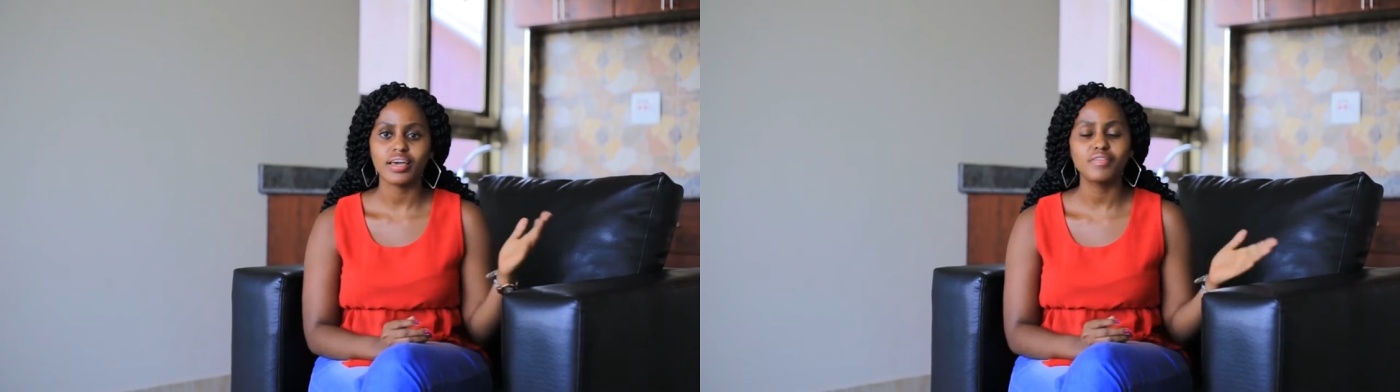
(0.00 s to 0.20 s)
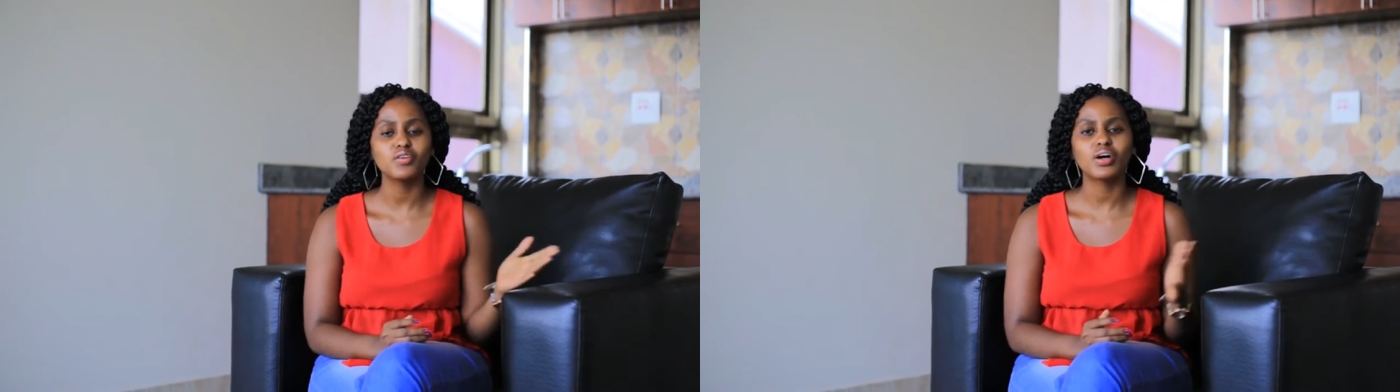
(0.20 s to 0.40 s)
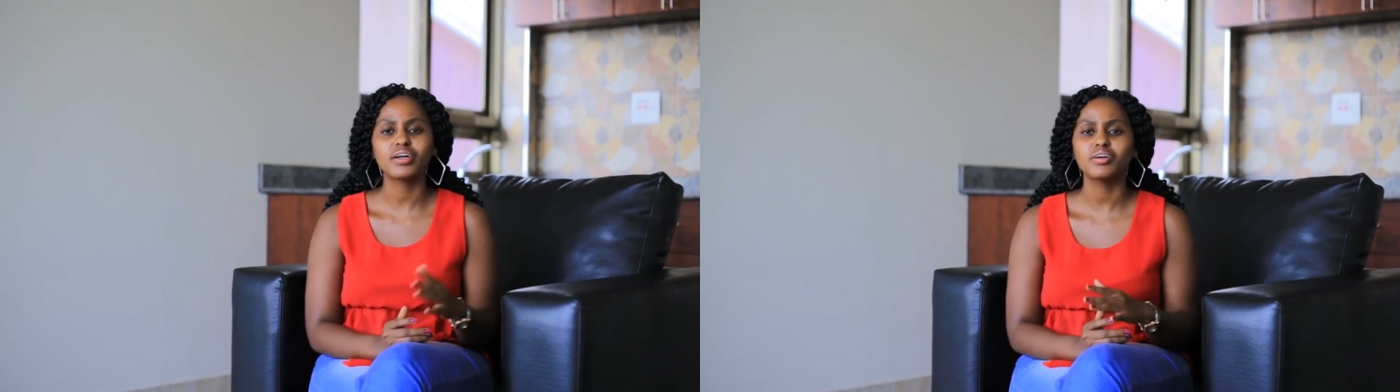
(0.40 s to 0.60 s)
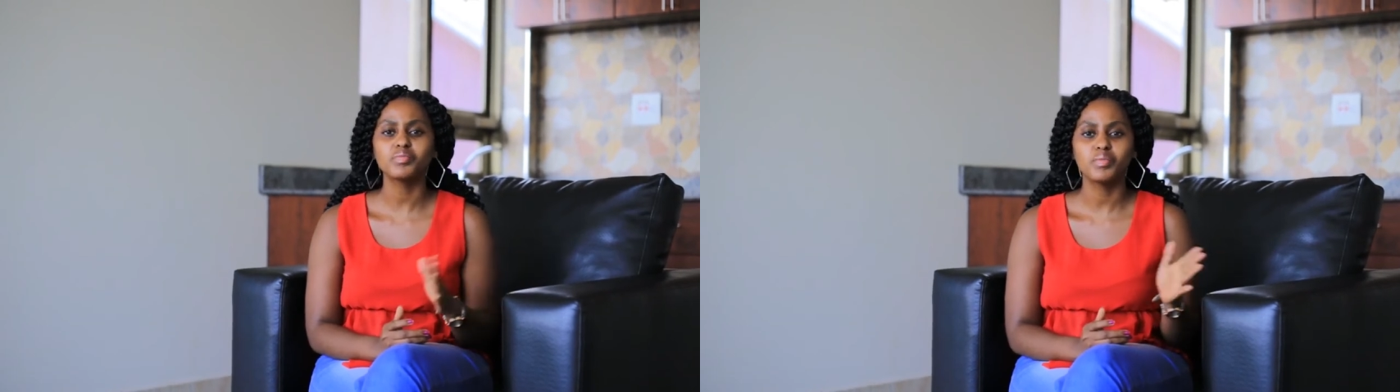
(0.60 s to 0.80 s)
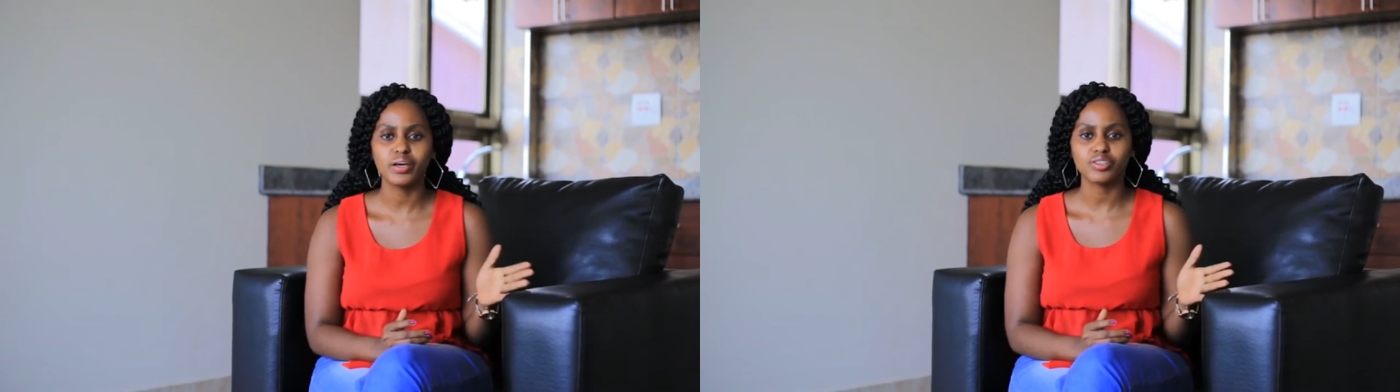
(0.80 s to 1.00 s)
If you
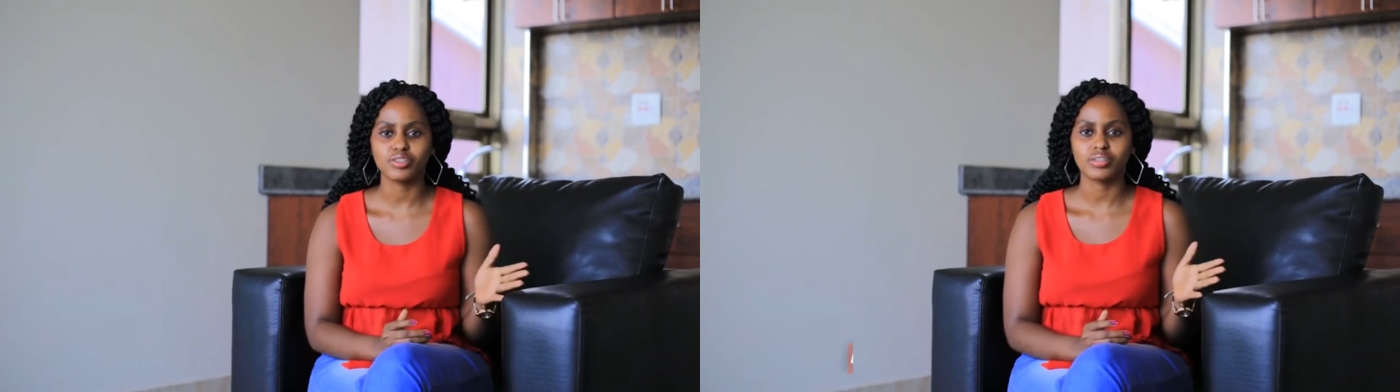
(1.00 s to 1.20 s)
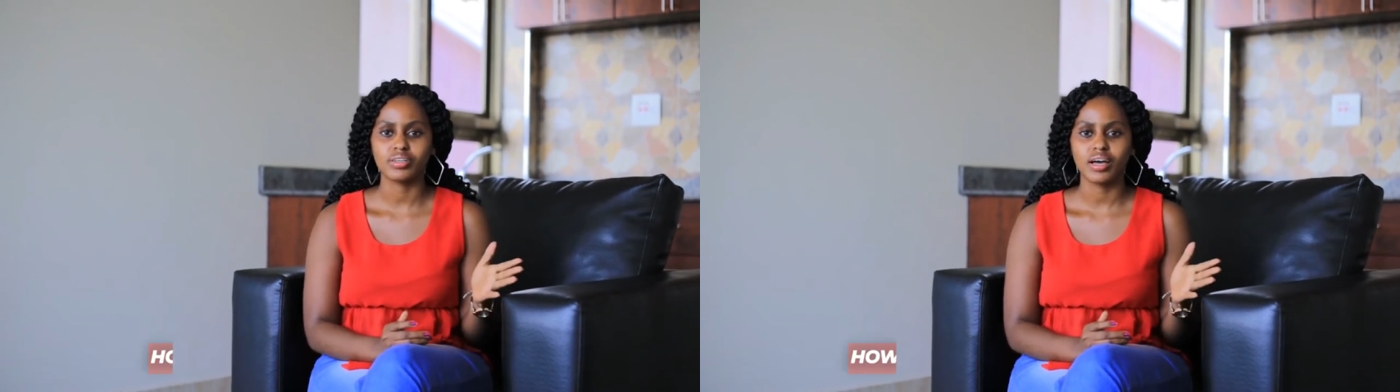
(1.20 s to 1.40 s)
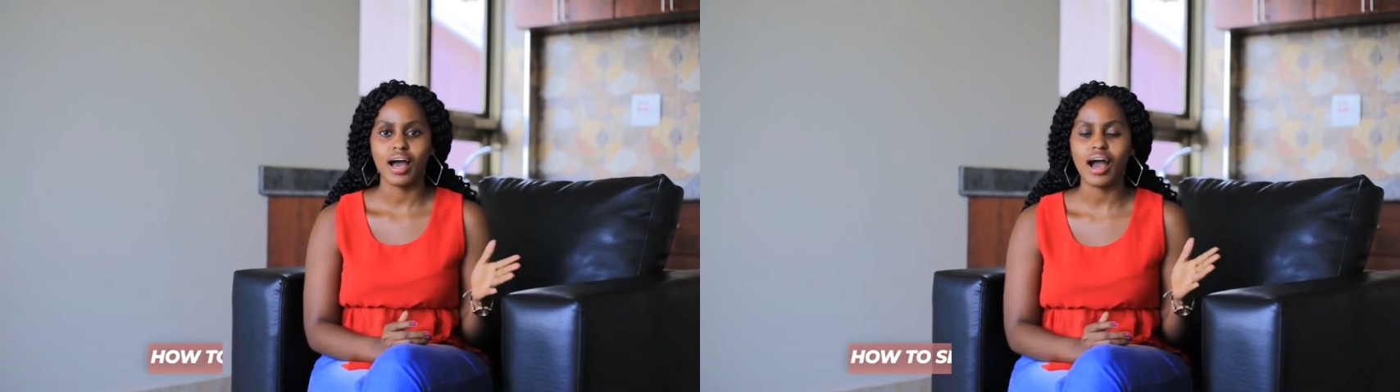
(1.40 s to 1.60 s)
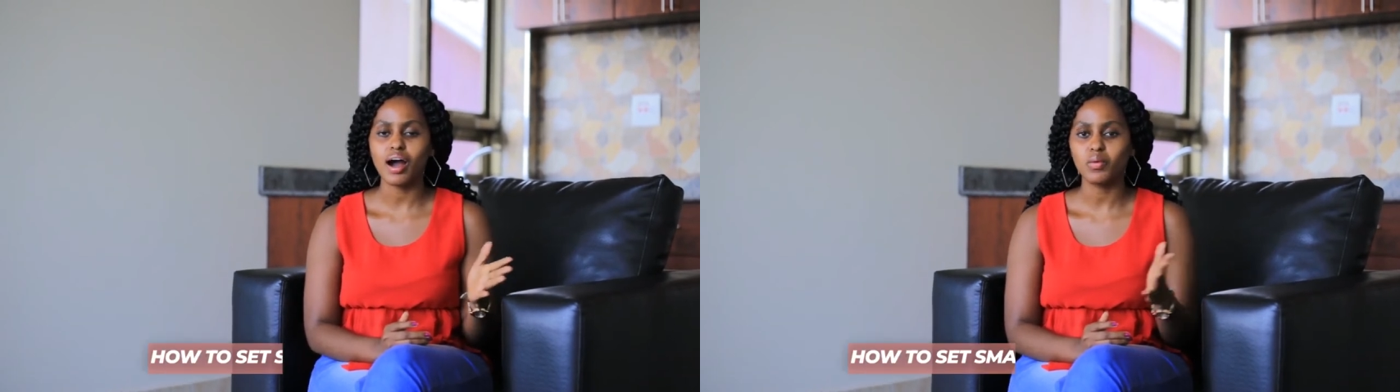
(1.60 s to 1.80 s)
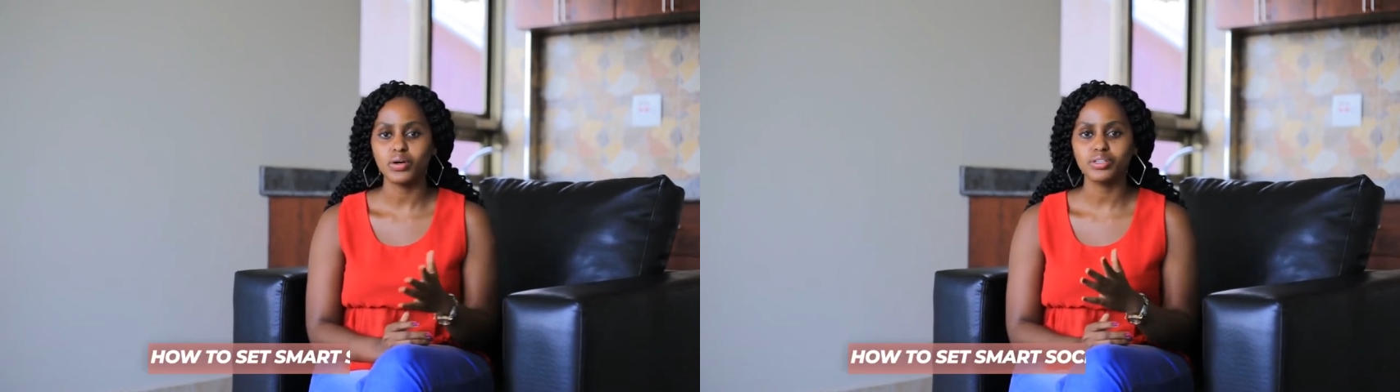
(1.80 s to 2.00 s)
cannot measure how